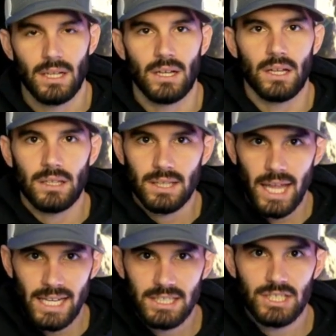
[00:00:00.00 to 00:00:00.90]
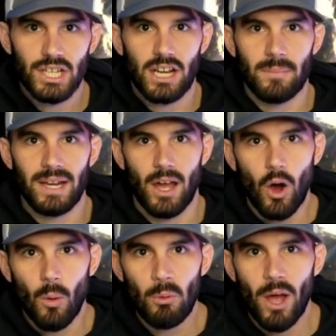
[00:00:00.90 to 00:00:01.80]
Ladies and gentlemen, I
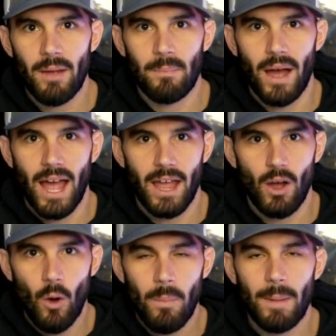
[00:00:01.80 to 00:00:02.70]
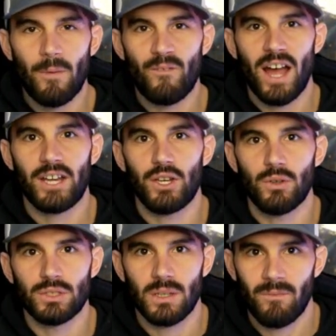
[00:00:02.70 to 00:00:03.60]
hope I provided you
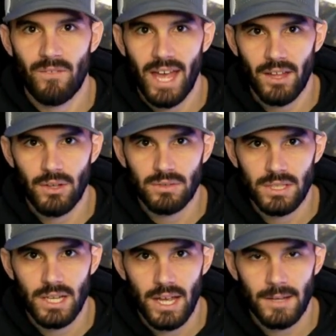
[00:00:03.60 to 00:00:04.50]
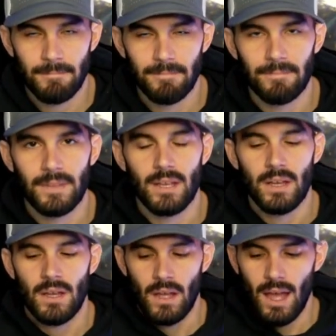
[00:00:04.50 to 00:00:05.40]
some value today.
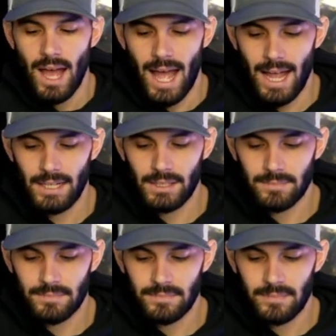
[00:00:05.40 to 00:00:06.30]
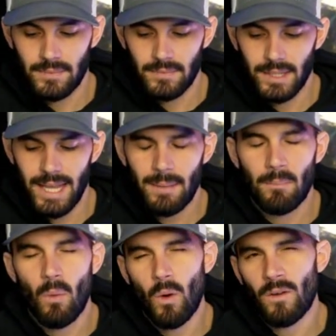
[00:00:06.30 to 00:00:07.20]
I get
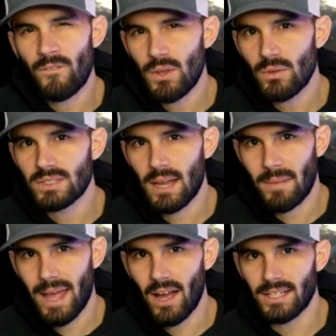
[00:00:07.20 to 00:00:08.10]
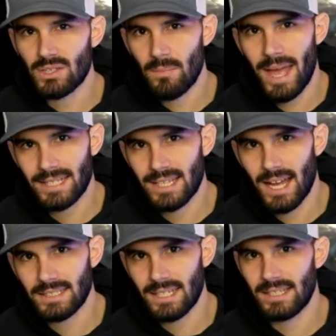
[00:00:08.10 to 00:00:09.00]
more views on my Isomax
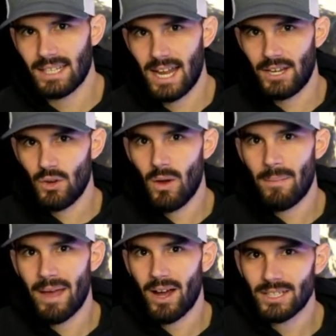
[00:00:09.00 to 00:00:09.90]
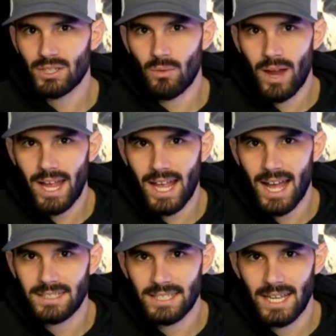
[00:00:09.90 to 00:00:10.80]
content than I do on my Isorack
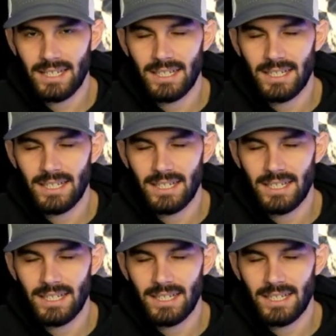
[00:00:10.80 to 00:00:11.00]
content.